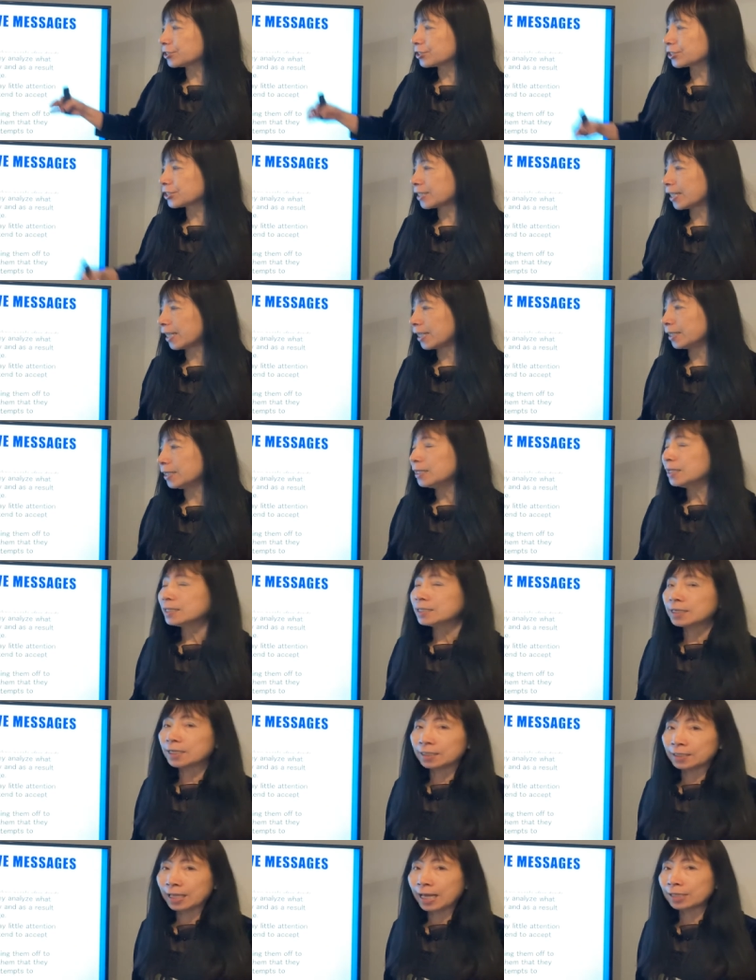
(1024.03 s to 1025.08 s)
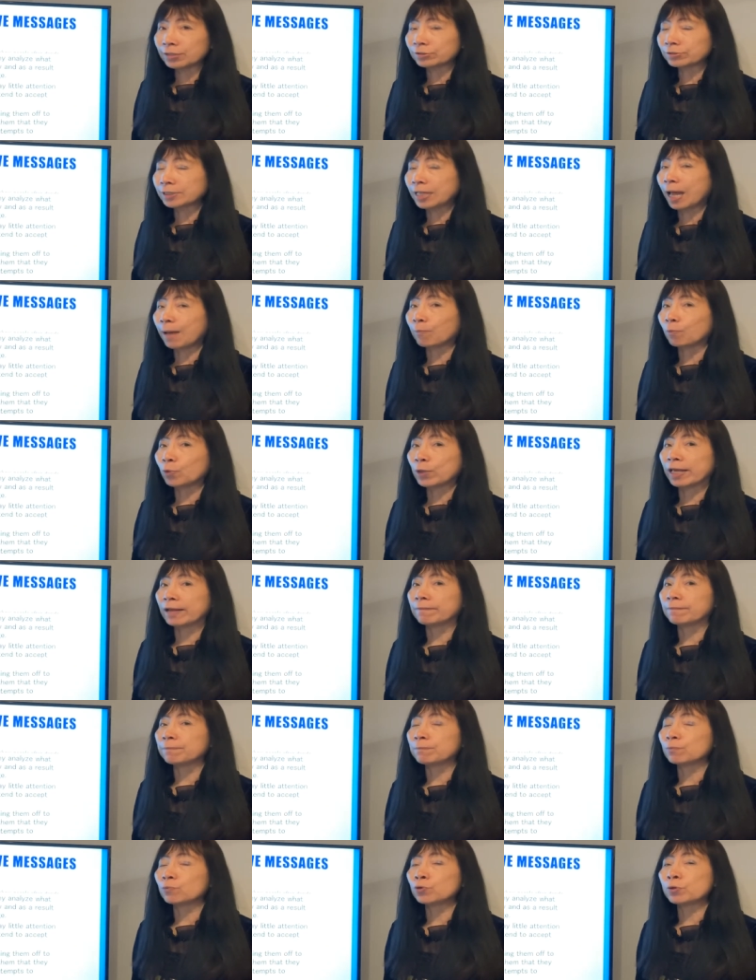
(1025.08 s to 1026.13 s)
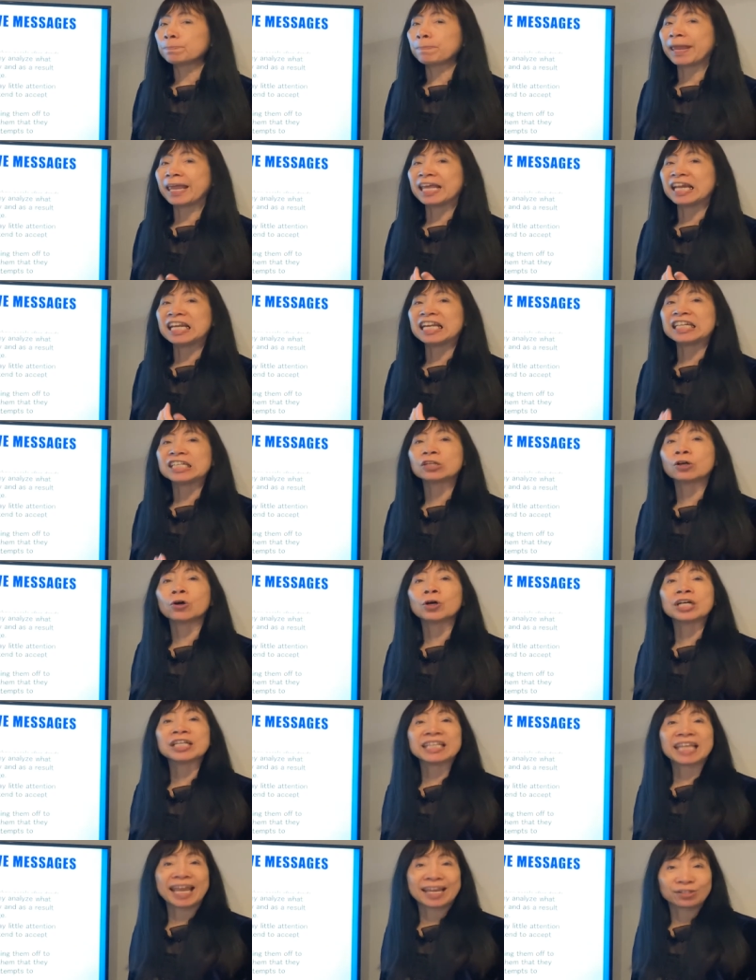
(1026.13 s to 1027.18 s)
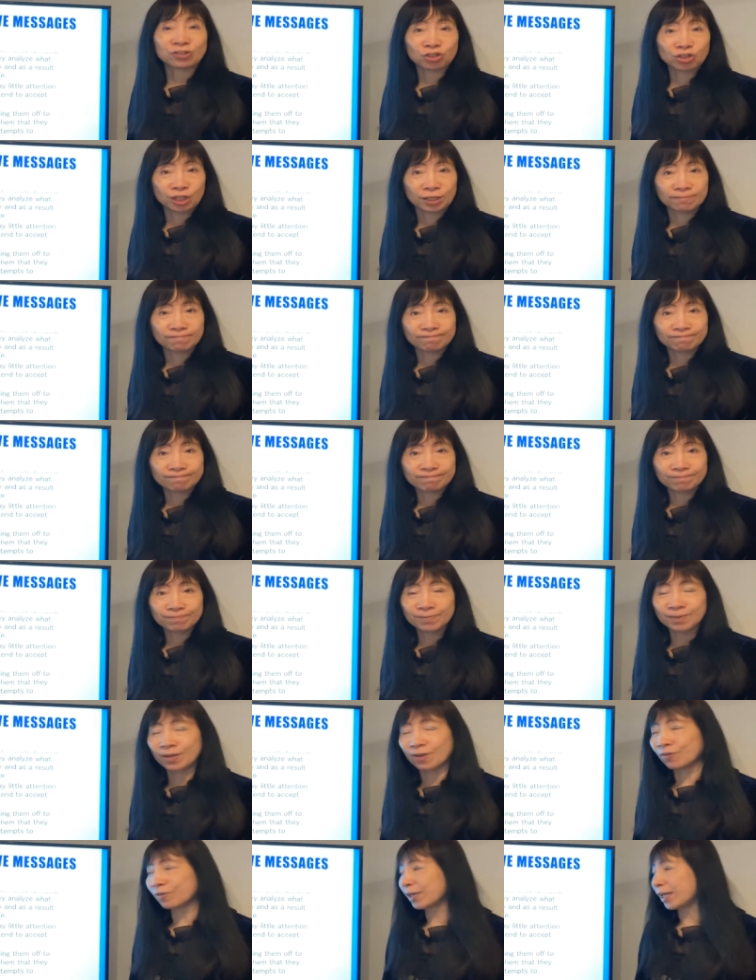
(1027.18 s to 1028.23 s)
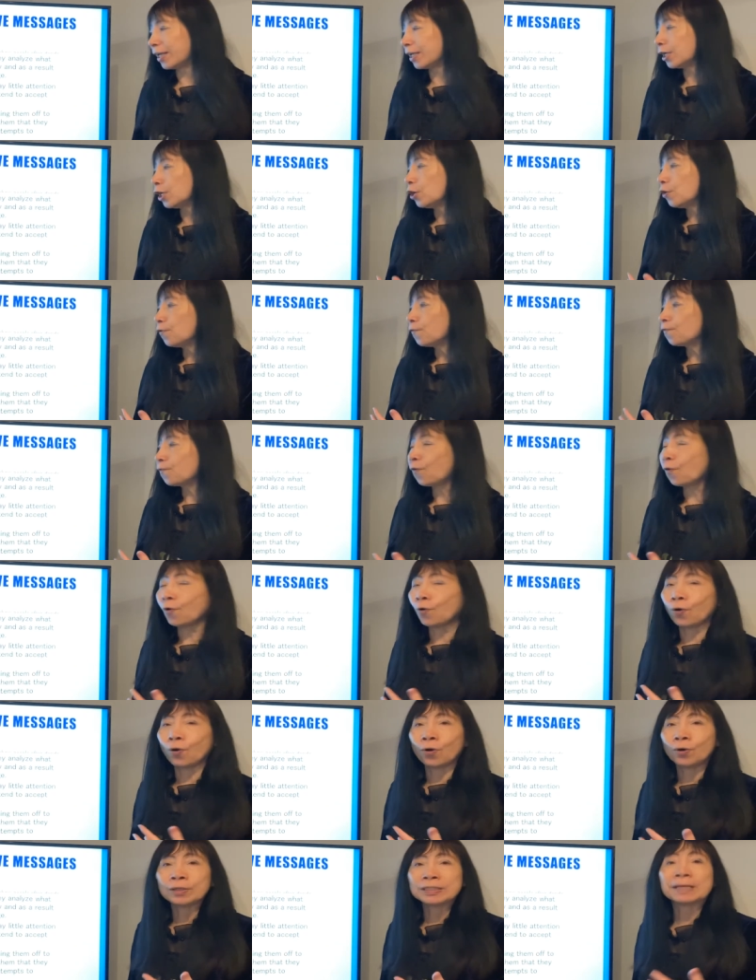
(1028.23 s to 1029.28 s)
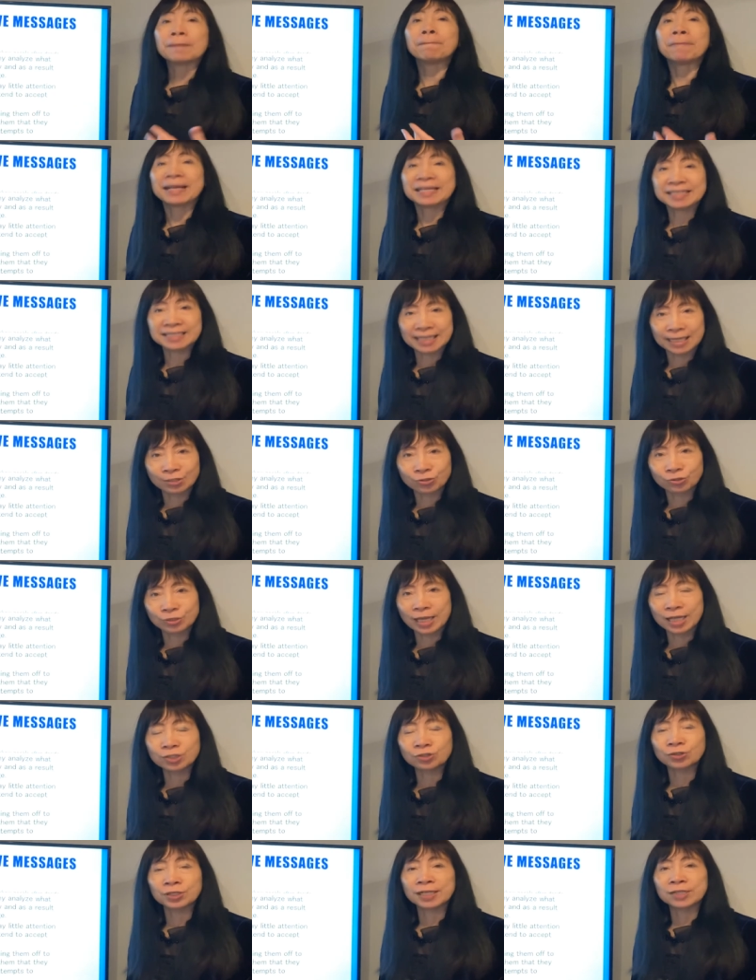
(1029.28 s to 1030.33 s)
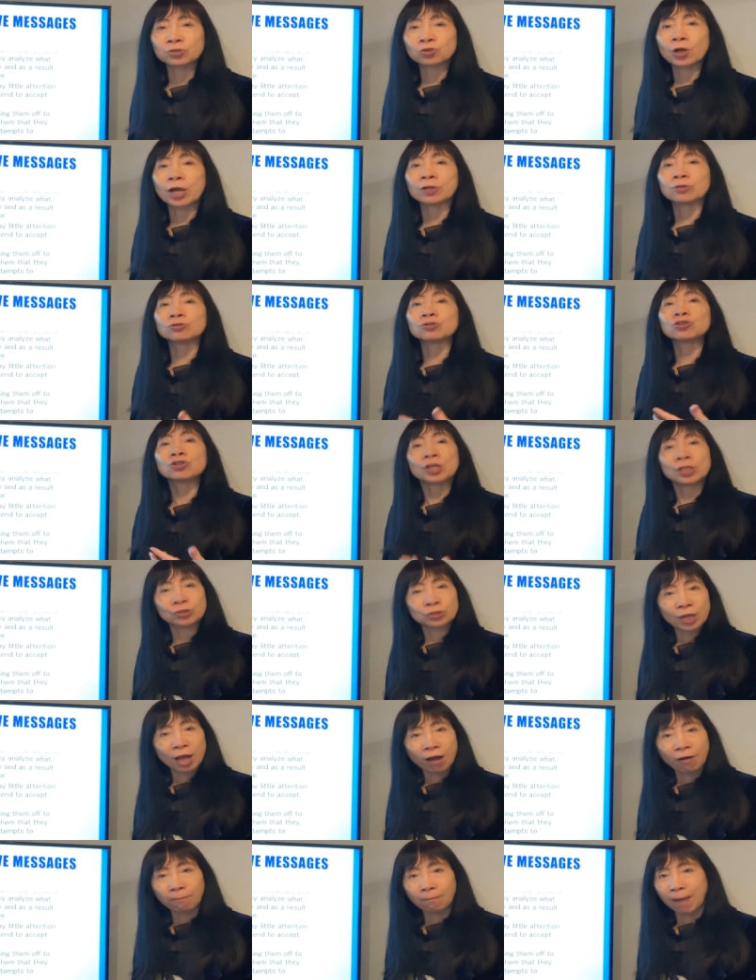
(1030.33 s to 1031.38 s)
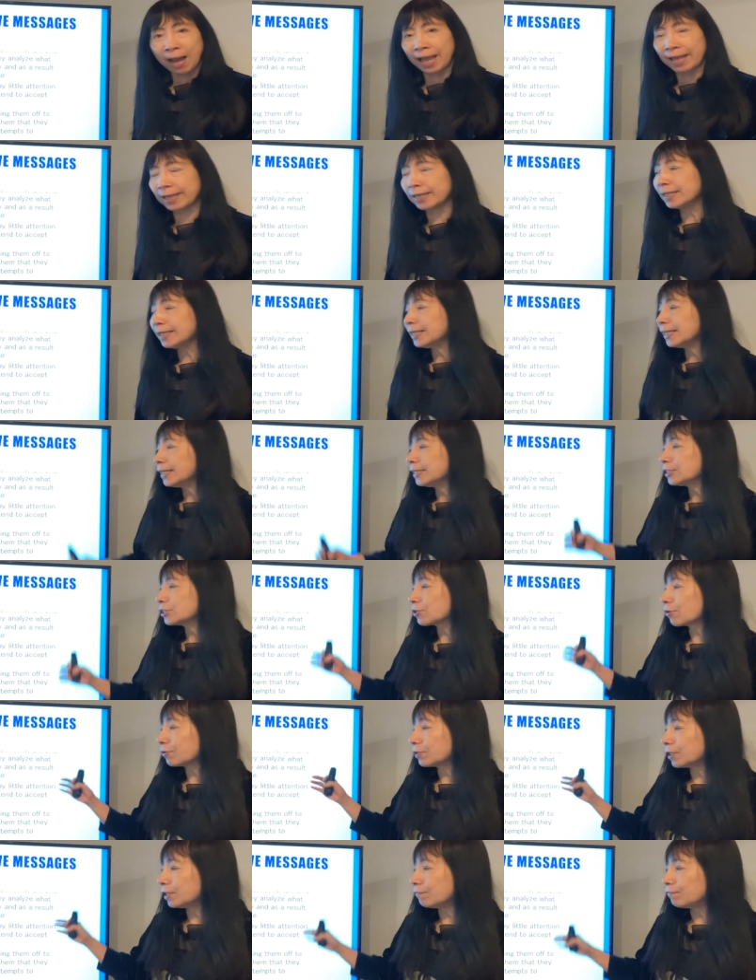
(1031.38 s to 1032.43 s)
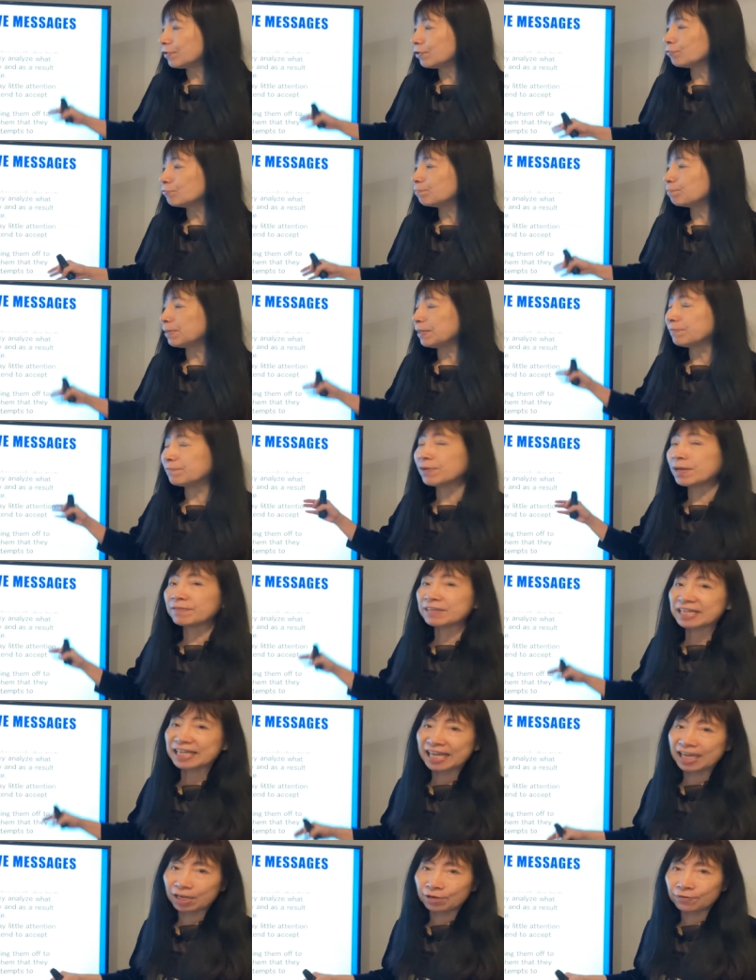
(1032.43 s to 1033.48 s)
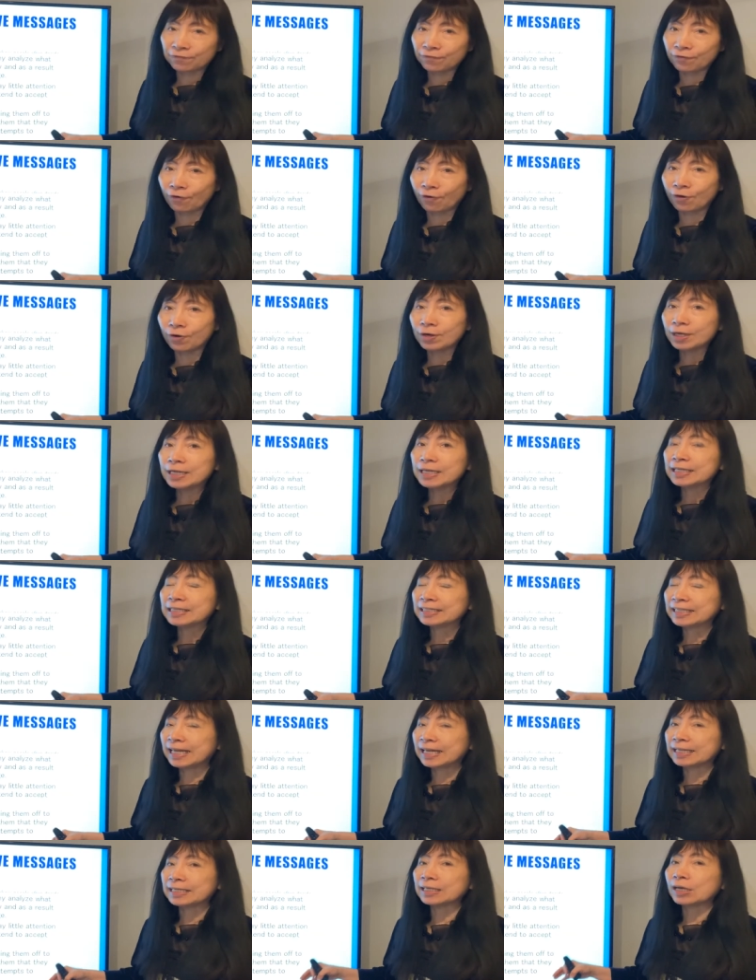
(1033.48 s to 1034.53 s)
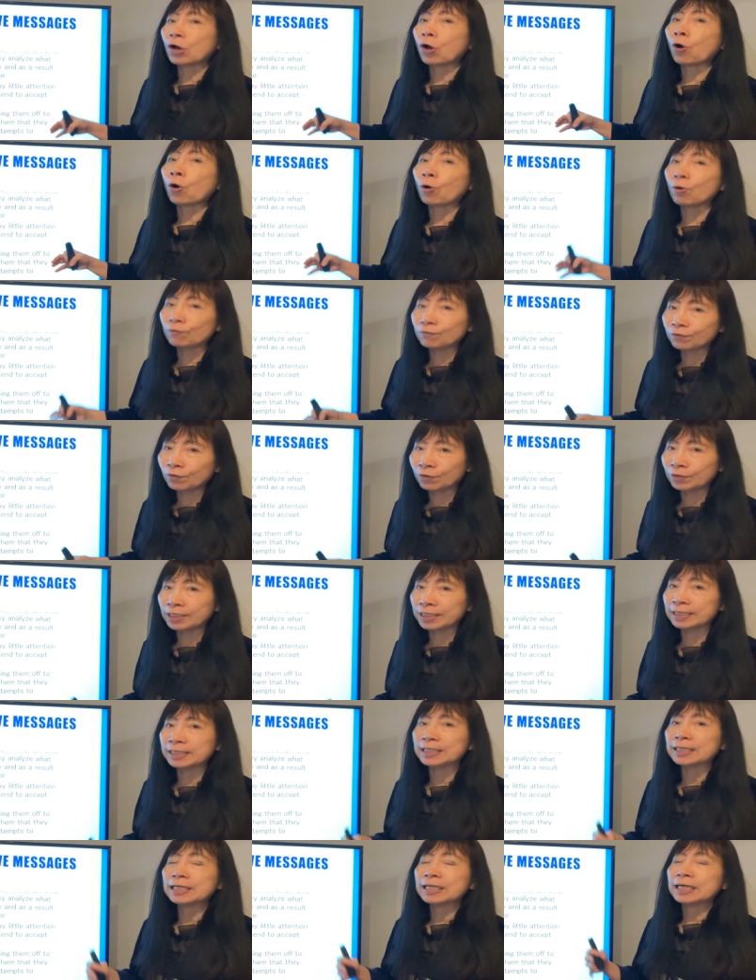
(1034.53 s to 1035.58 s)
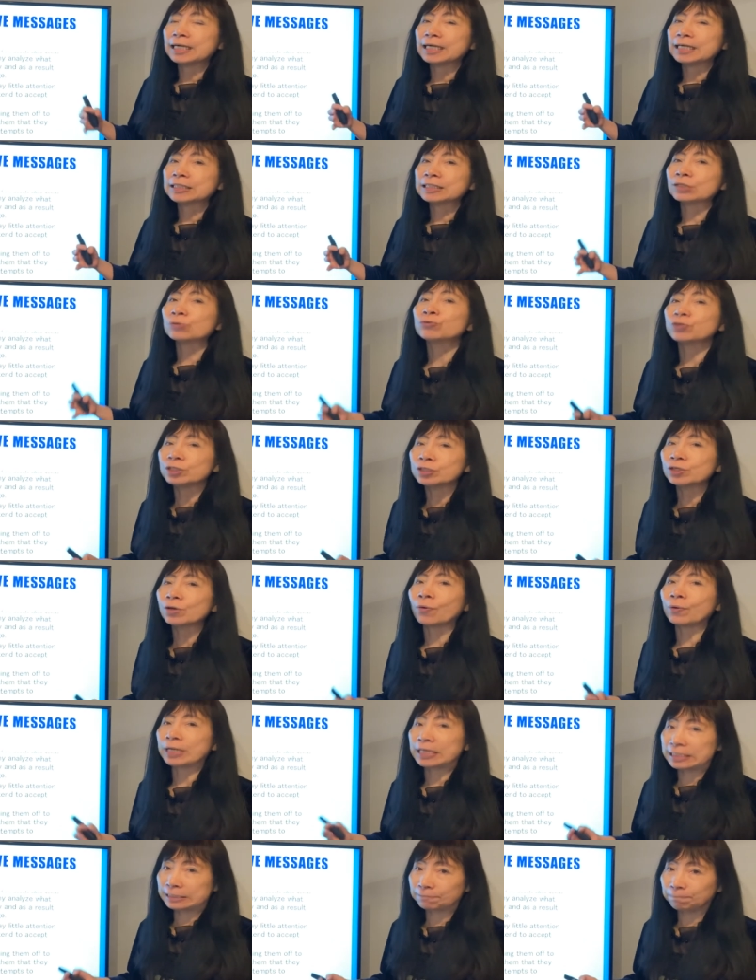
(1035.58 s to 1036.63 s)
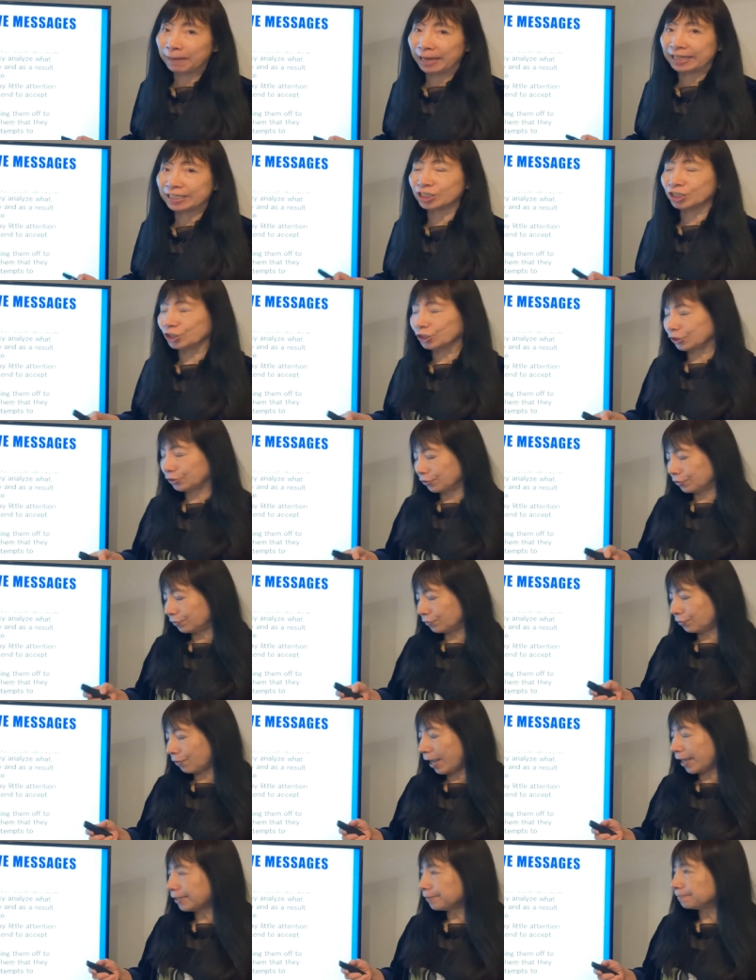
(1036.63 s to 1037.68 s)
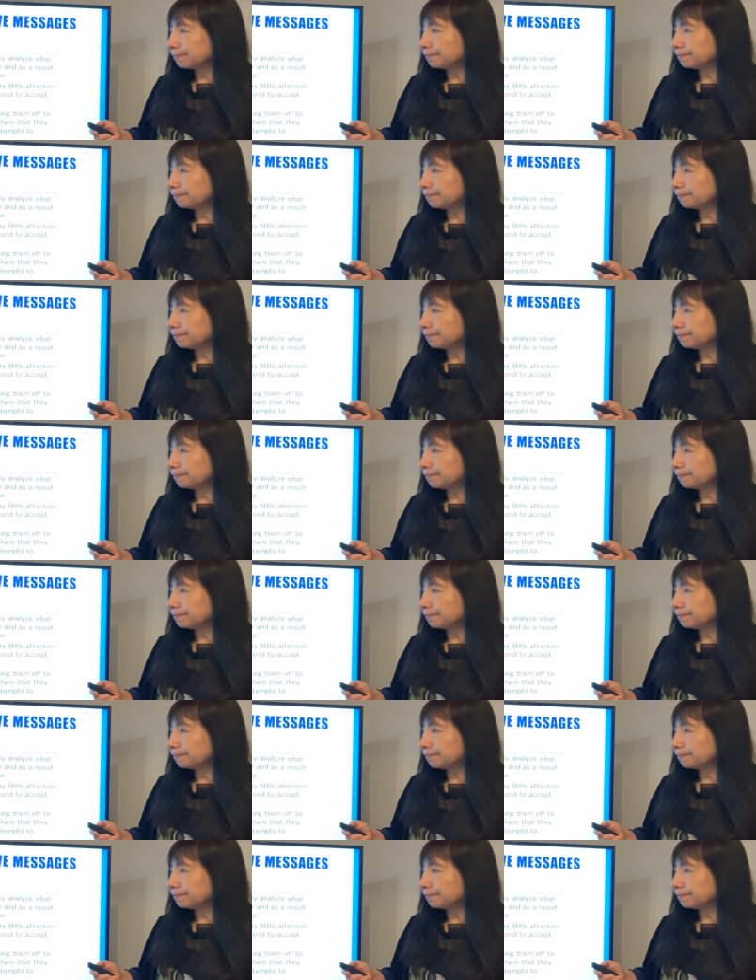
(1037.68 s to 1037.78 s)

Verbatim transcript: Say a lot of time we have we pay little attention, okay, for the message. Actually, try to change our mind. So if you be very careful, then hopefully the result is better, right?